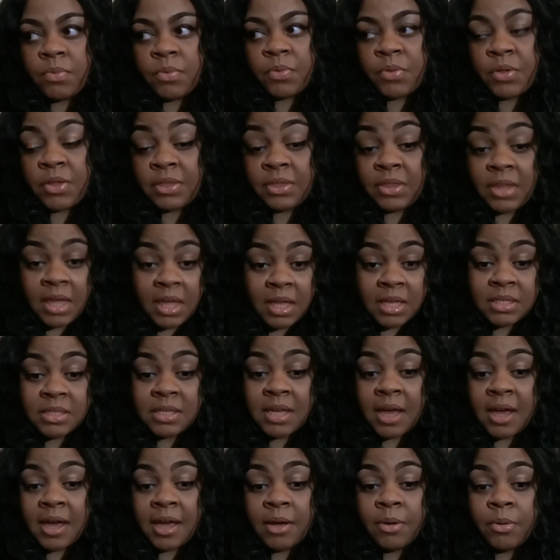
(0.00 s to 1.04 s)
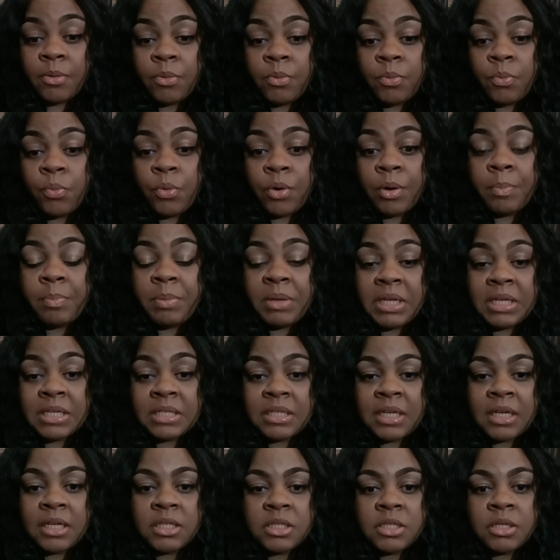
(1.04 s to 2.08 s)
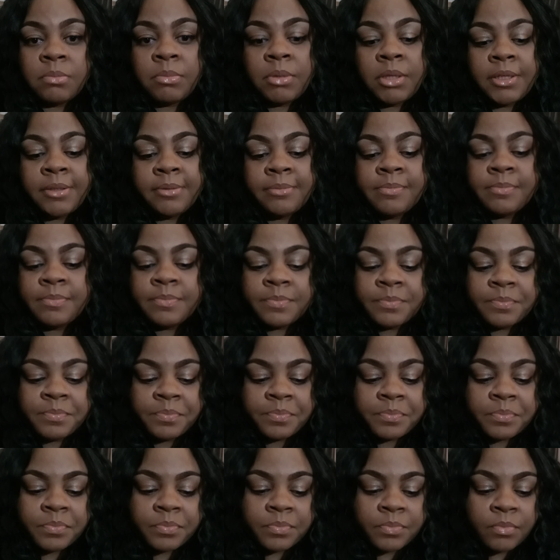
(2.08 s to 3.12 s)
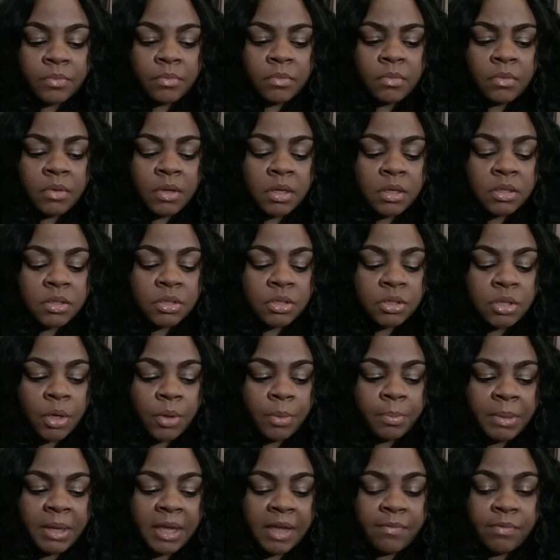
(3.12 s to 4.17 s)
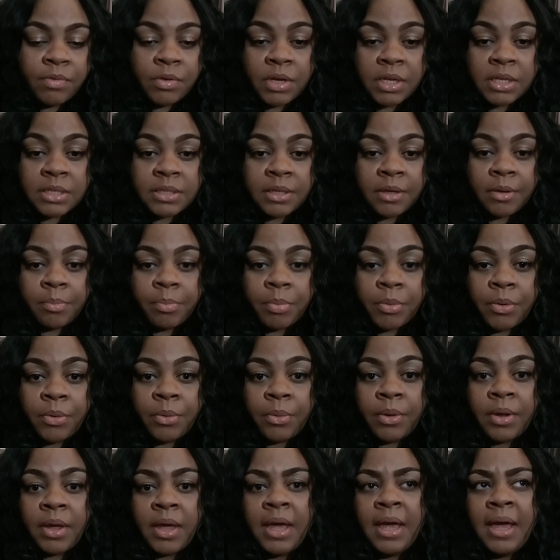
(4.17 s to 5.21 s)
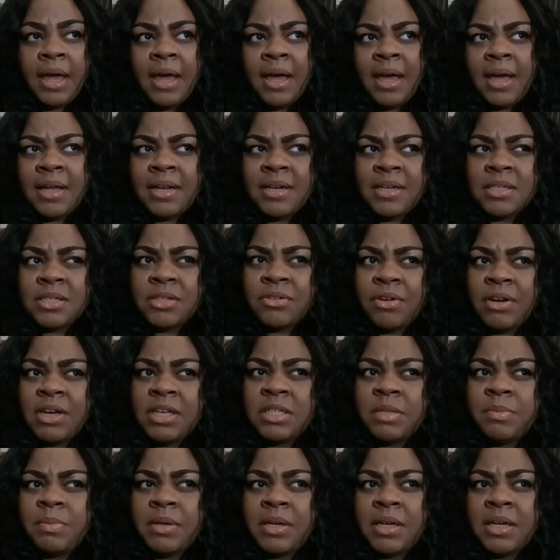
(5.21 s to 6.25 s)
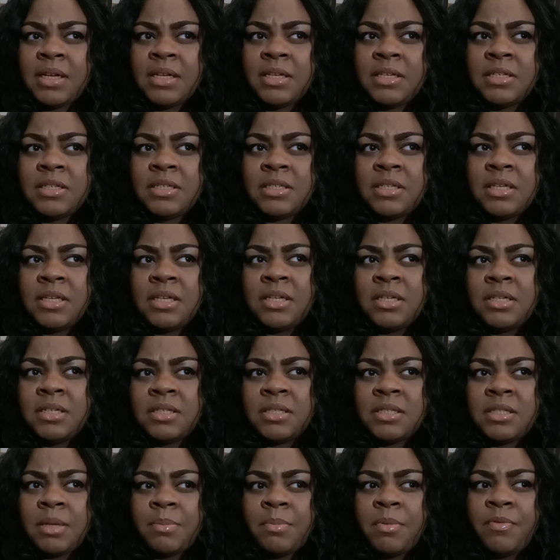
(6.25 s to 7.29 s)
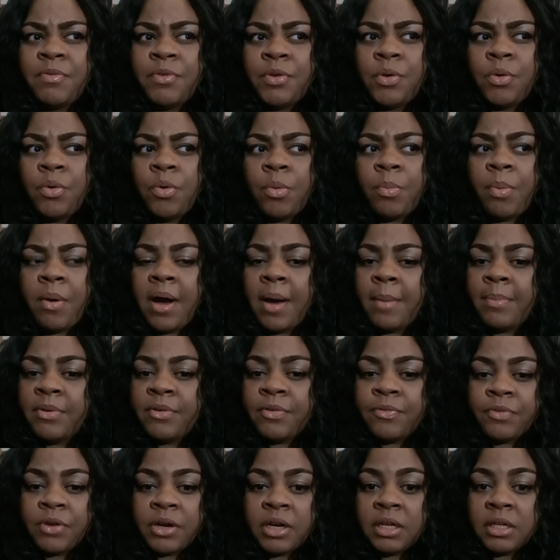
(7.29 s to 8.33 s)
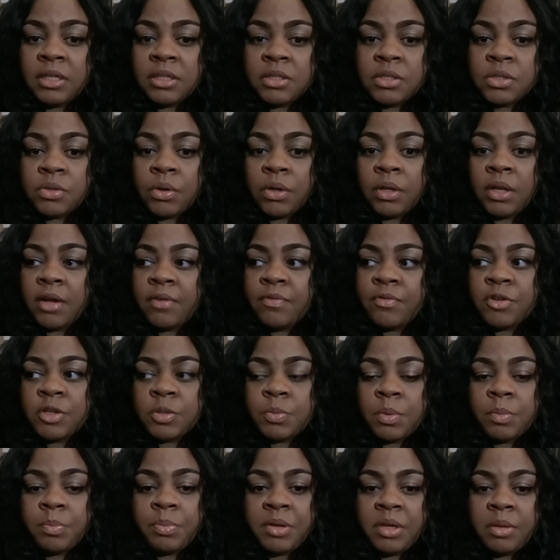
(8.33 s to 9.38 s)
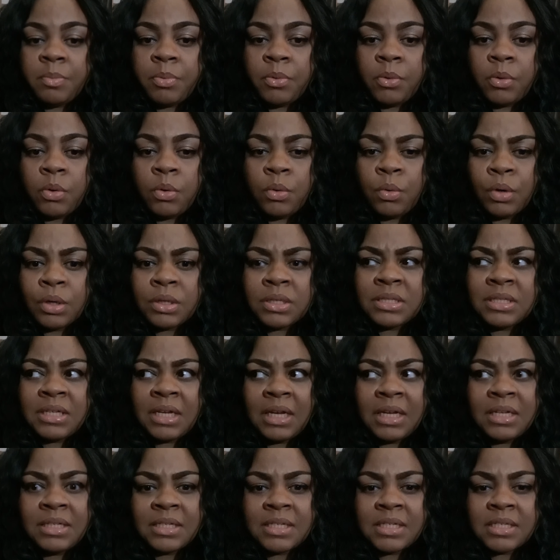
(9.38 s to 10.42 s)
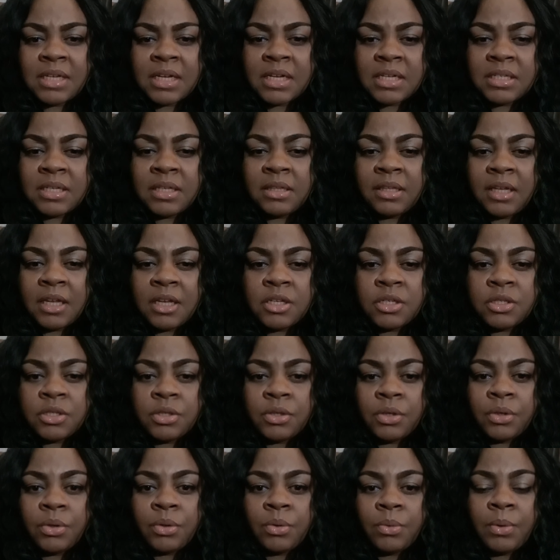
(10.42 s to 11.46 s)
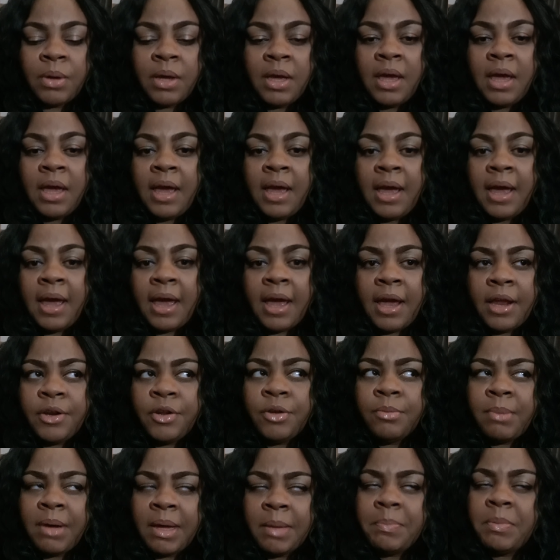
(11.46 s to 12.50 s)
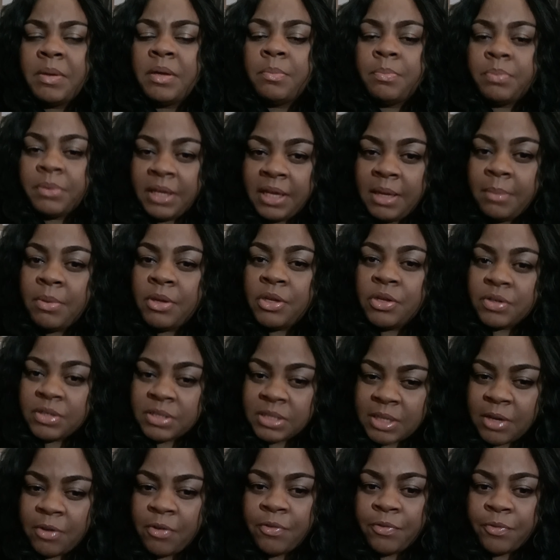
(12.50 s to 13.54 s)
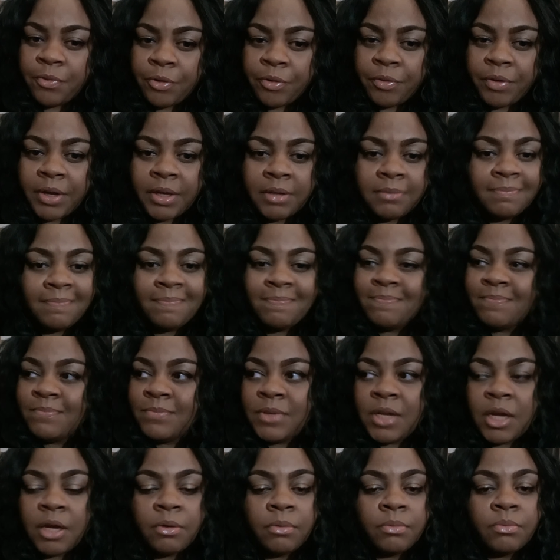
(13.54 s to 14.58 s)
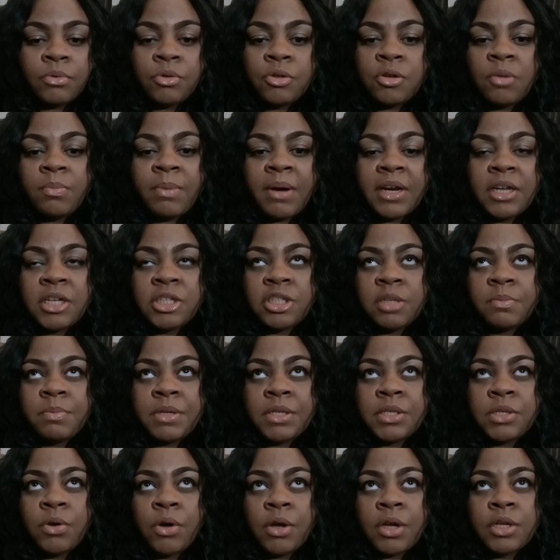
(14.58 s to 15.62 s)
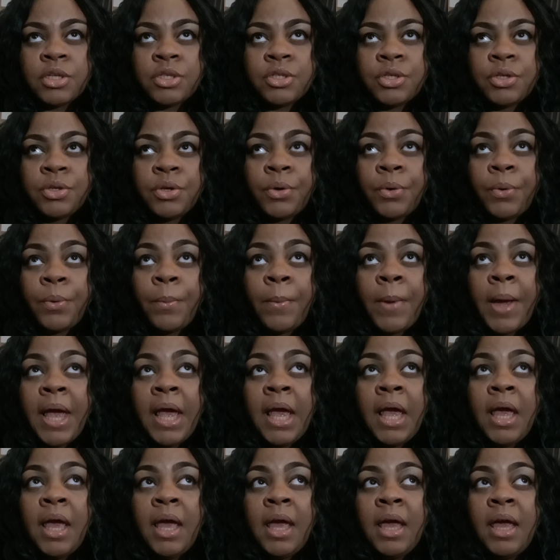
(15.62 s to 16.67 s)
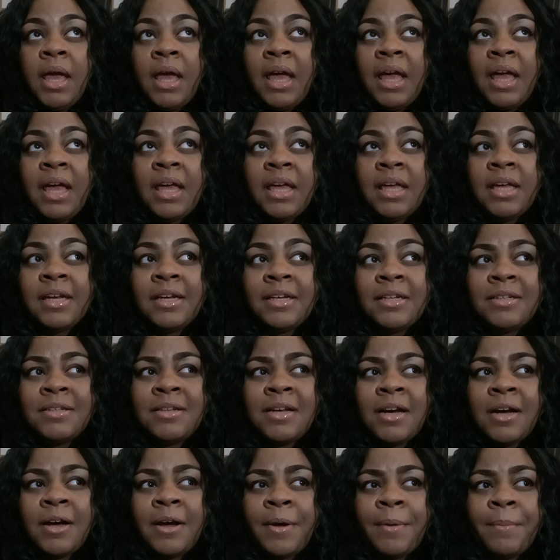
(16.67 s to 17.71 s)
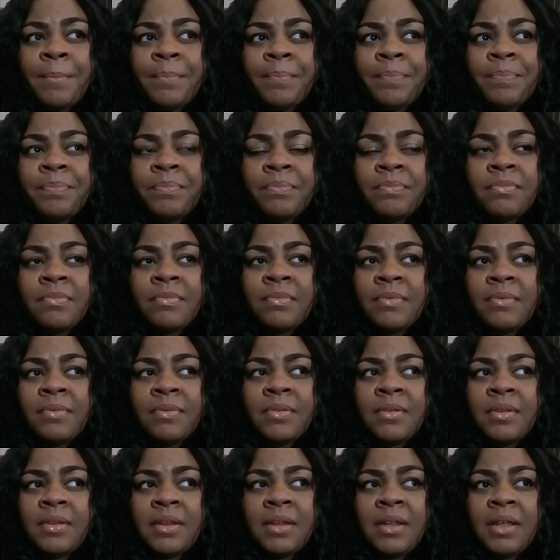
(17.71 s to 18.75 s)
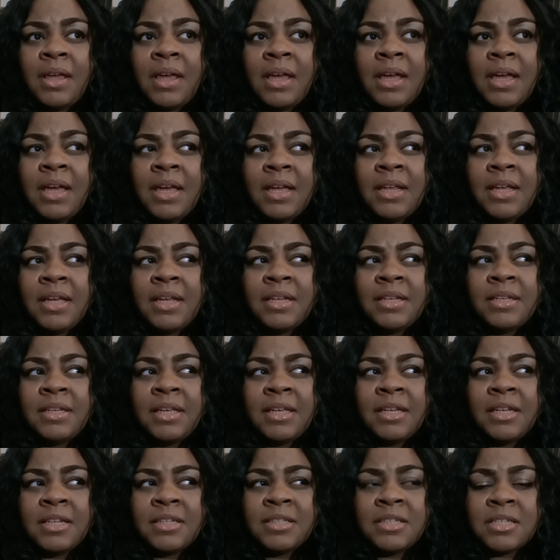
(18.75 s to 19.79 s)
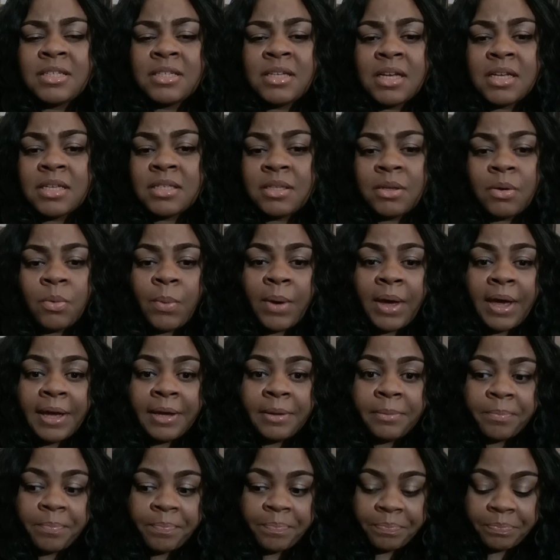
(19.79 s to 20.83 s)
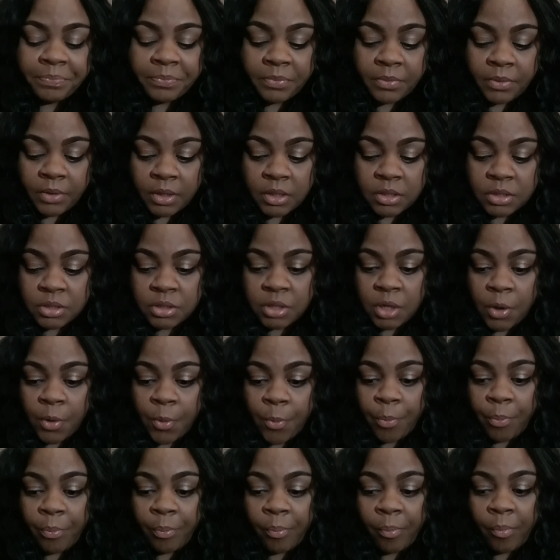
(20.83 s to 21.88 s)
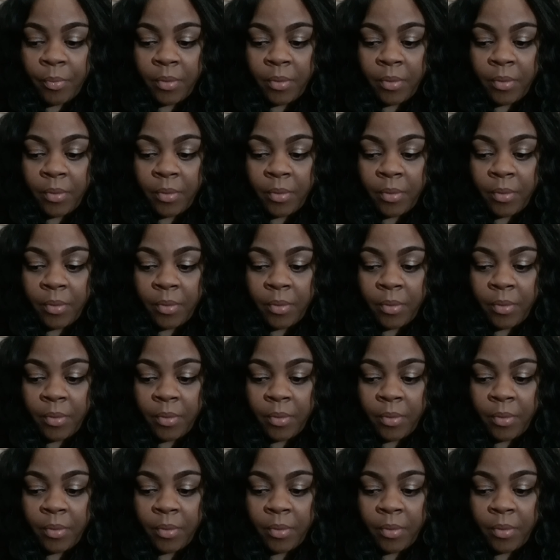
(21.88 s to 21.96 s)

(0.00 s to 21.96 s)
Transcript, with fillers: the things that were being said to me. So I'm going to give you an example. And it's crazy because some of you are probably friends or lovers with people who are saying disgusting things to you. And you might be blaming yourself for it. No, nobody should be talking to you um, in, um, in, in a disgusting way. So...